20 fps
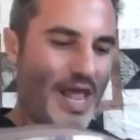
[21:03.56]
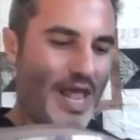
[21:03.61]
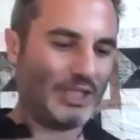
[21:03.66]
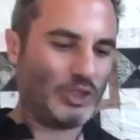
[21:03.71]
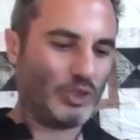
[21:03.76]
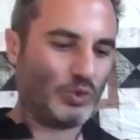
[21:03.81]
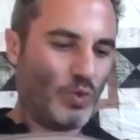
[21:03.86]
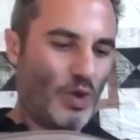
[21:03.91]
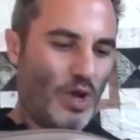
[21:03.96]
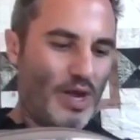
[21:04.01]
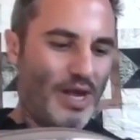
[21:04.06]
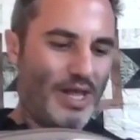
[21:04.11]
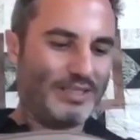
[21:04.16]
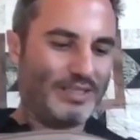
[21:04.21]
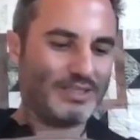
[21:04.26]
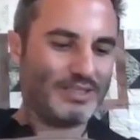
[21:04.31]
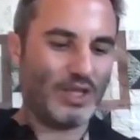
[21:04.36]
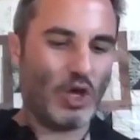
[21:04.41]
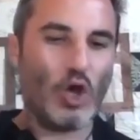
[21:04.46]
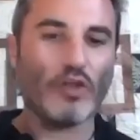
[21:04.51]
the next one
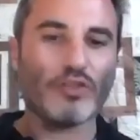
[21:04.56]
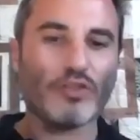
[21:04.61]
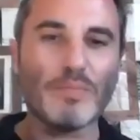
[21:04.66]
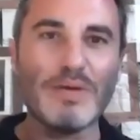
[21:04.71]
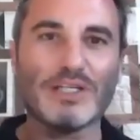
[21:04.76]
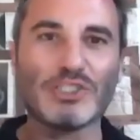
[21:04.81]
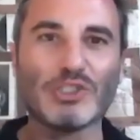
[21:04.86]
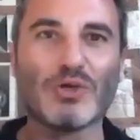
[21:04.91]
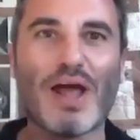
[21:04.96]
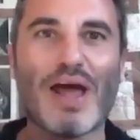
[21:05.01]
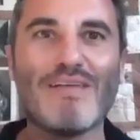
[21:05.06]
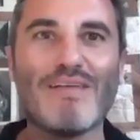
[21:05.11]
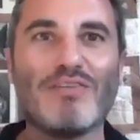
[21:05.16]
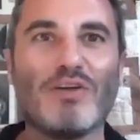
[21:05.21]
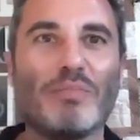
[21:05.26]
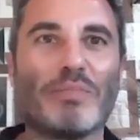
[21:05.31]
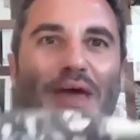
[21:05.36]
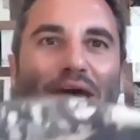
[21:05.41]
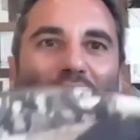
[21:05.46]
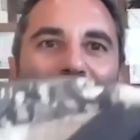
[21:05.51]
is the ultimate
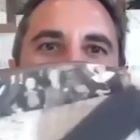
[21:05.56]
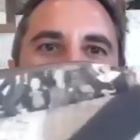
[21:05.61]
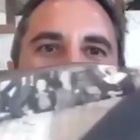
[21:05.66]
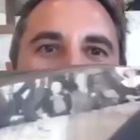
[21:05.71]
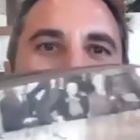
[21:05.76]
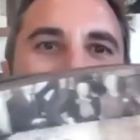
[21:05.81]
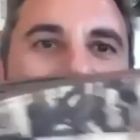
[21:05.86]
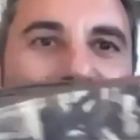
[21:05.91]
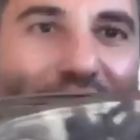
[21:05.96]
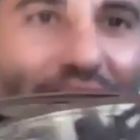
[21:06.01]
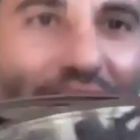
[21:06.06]
travel bag,